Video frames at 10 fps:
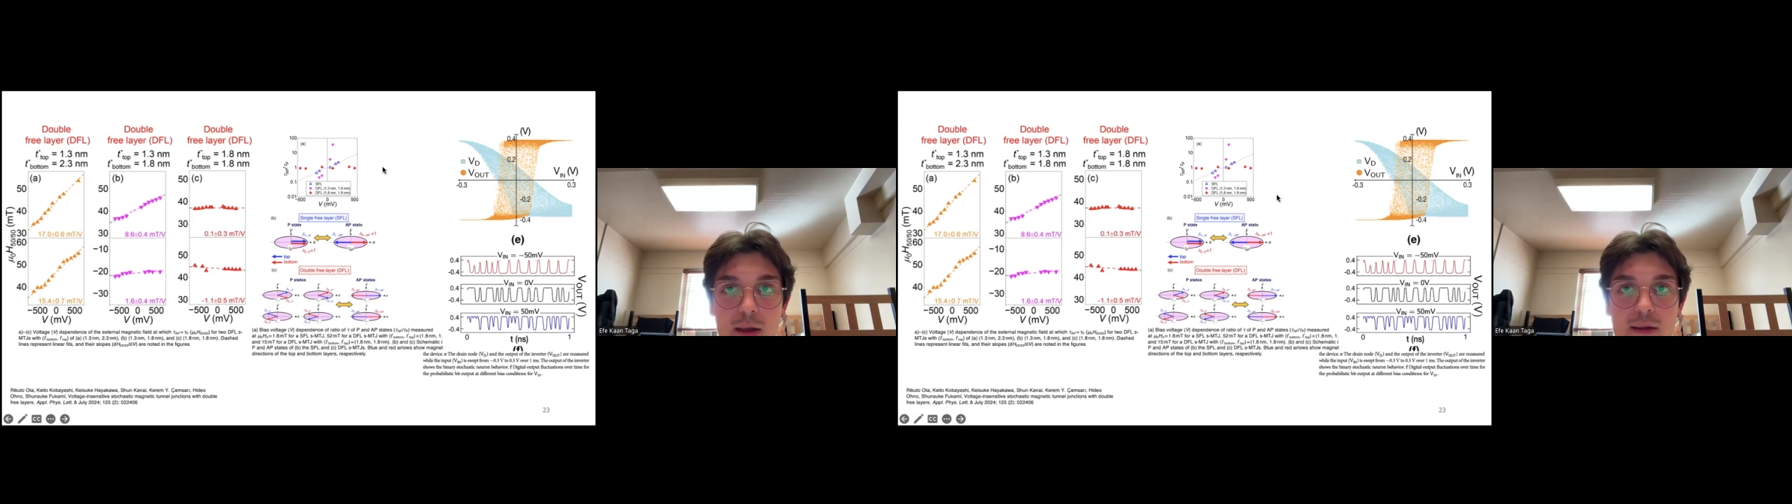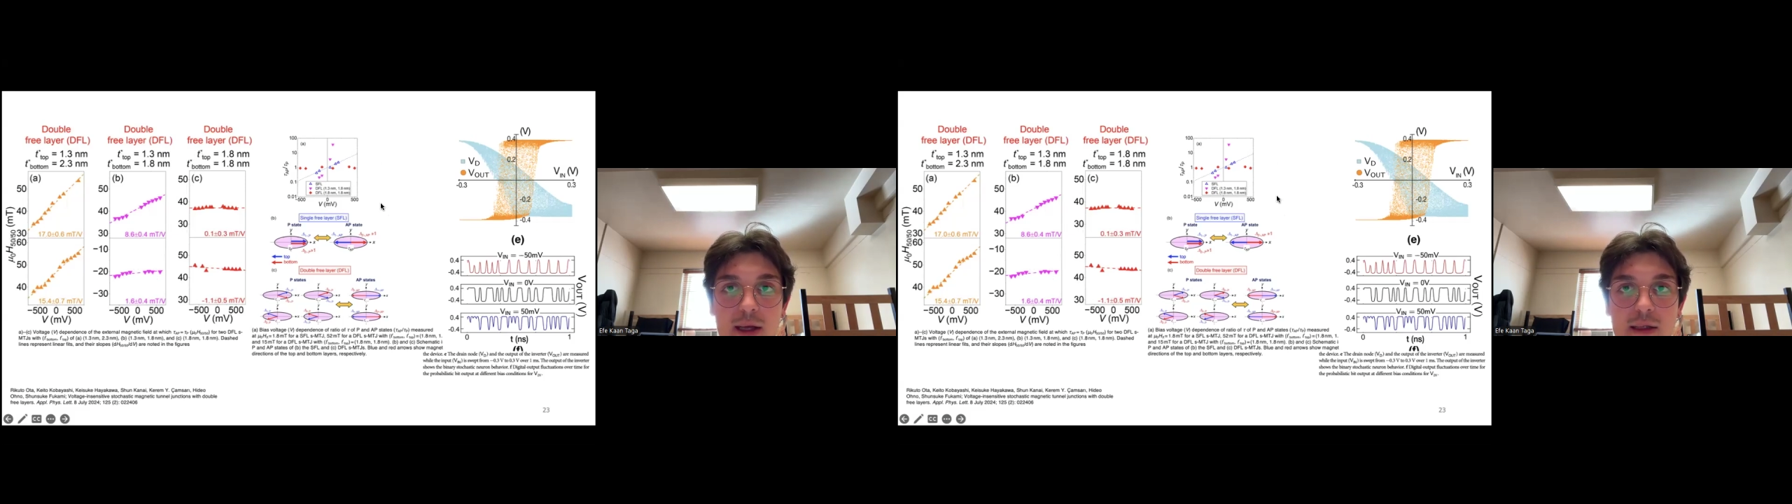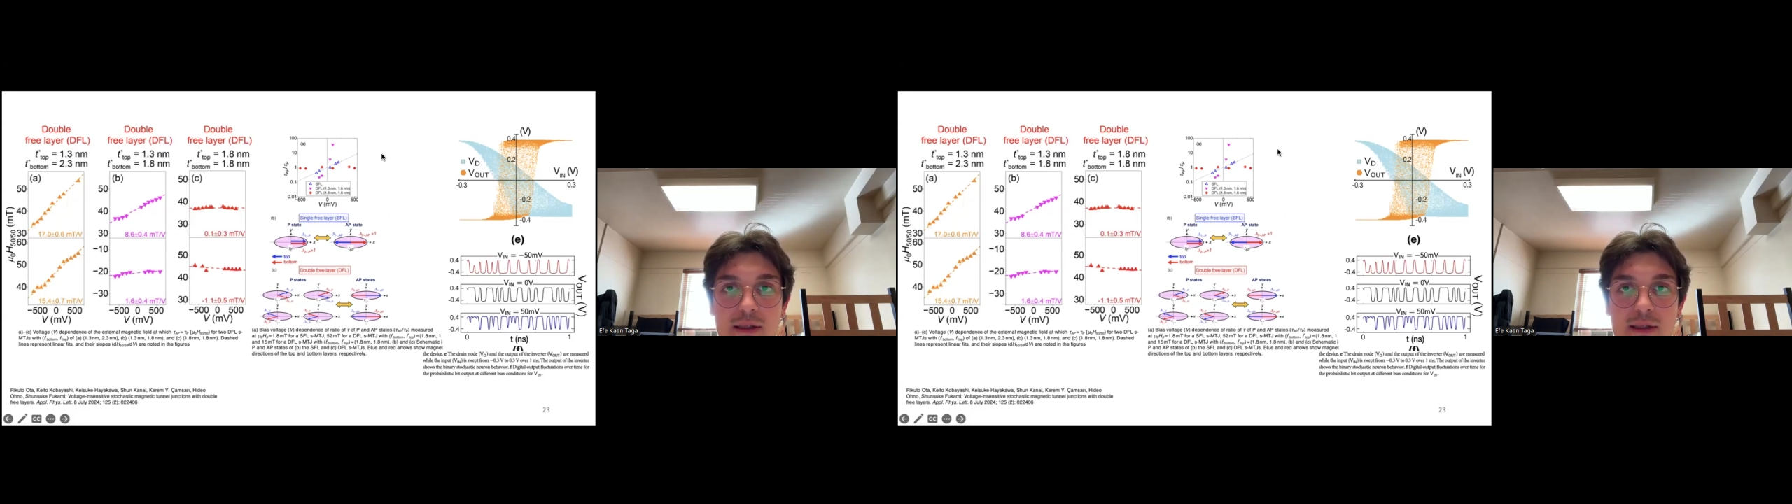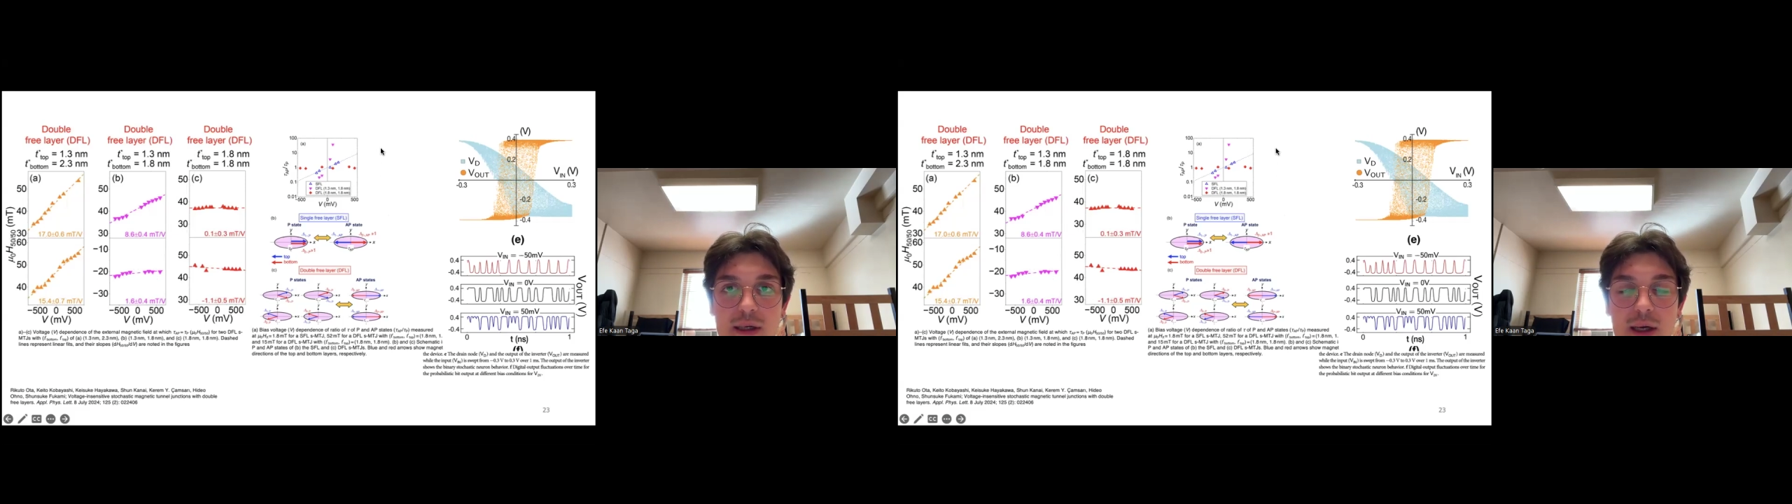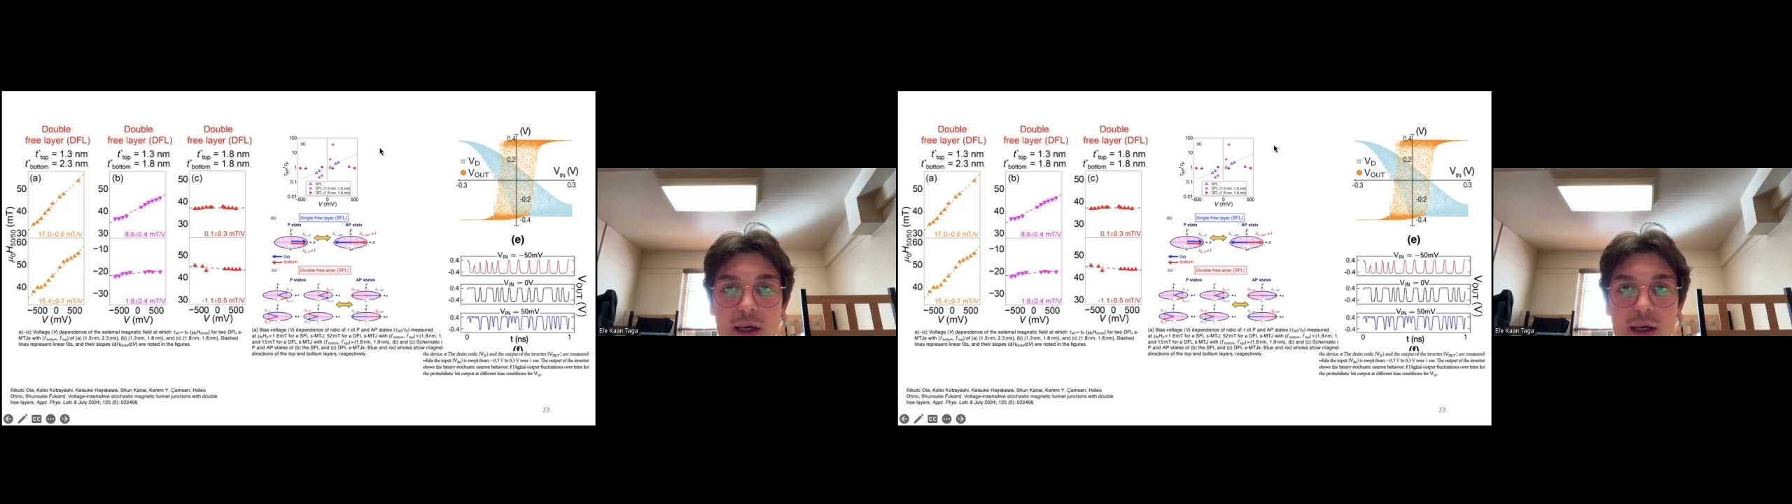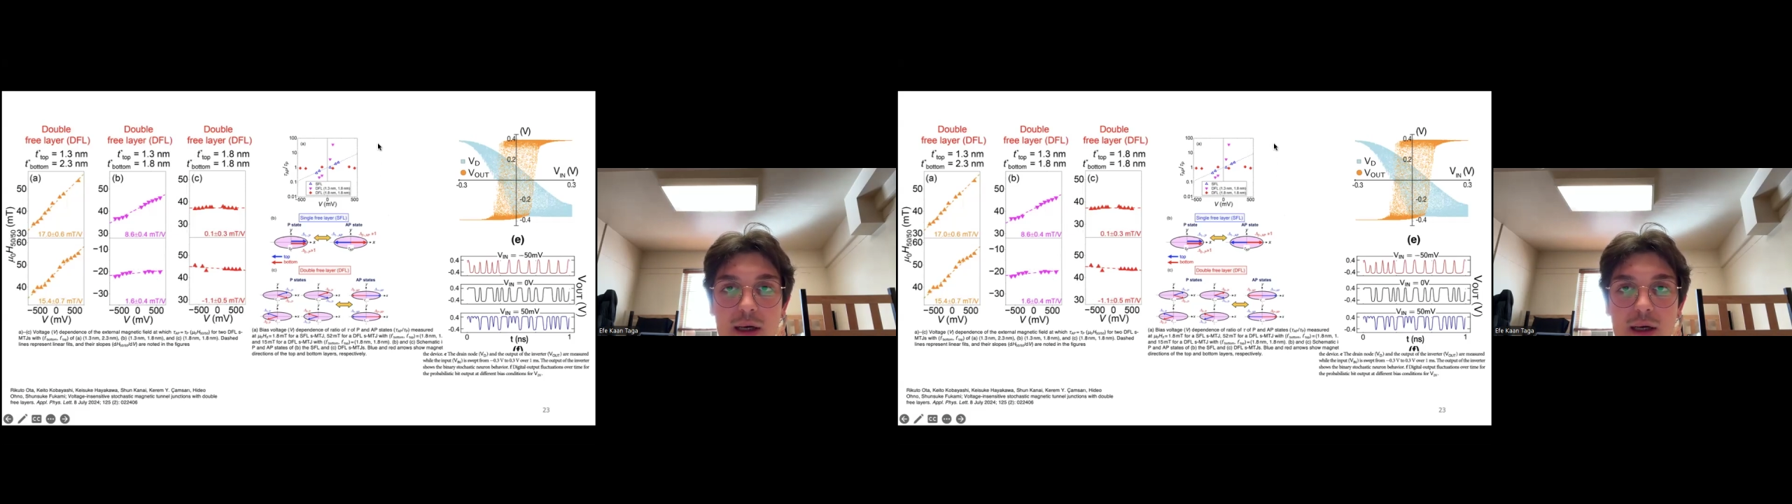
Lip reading: There's the